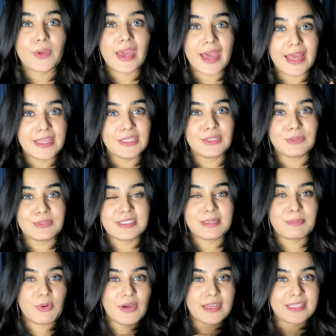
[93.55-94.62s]
can use the
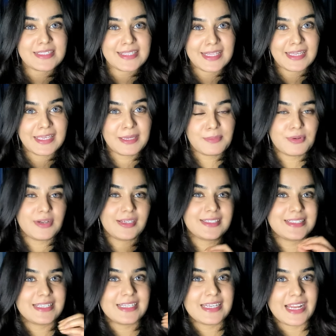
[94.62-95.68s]
morning skincare
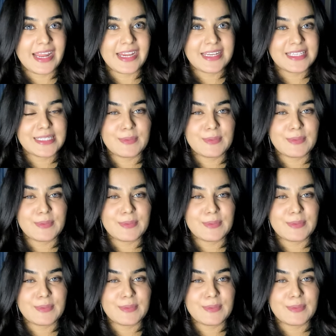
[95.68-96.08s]
products at night as